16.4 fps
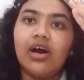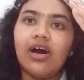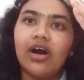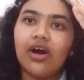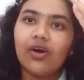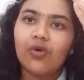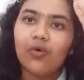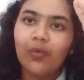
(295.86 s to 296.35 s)

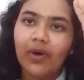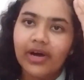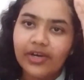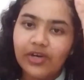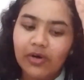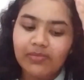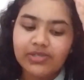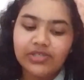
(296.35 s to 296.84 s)
acquire
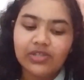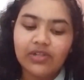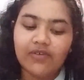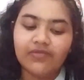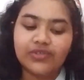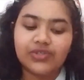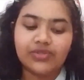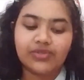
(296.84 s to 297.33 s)
domicile
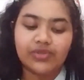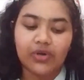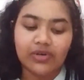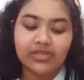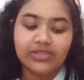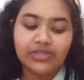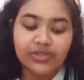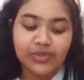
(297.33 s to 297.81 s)
of
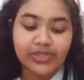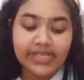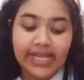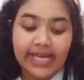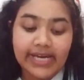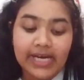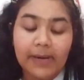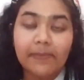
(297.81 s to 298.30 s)
choice should
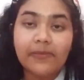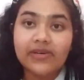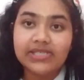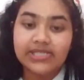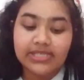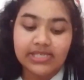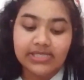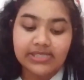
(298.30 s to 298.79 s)
take up
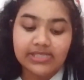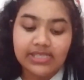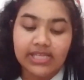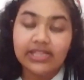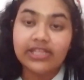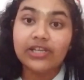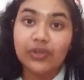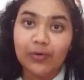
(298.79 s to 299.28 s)
residence
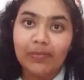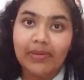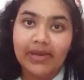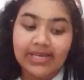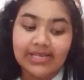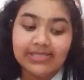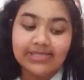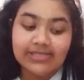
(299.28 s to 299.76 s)
in the new
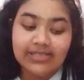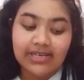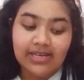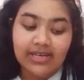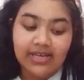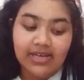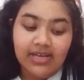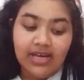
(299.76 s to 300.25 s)
place,
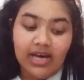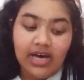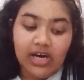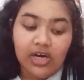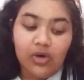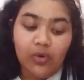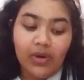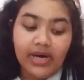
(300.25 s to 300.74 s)

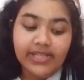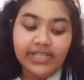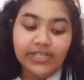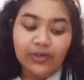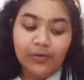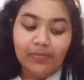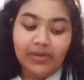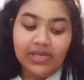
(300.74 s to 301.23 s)
acquire the
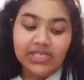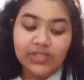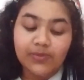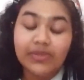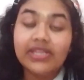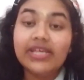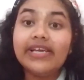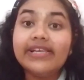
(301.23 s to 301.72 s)
new place
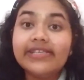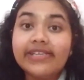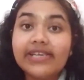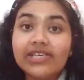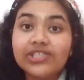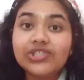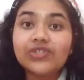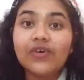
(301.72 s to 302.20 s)
with the
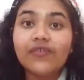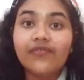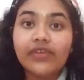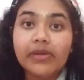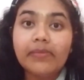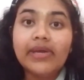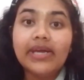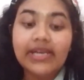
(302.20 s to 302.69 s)
intention of
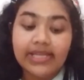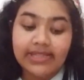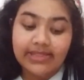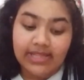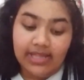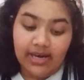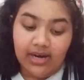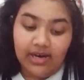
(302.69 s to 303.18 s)

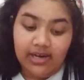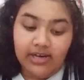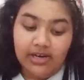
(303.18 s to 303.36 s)
remaining there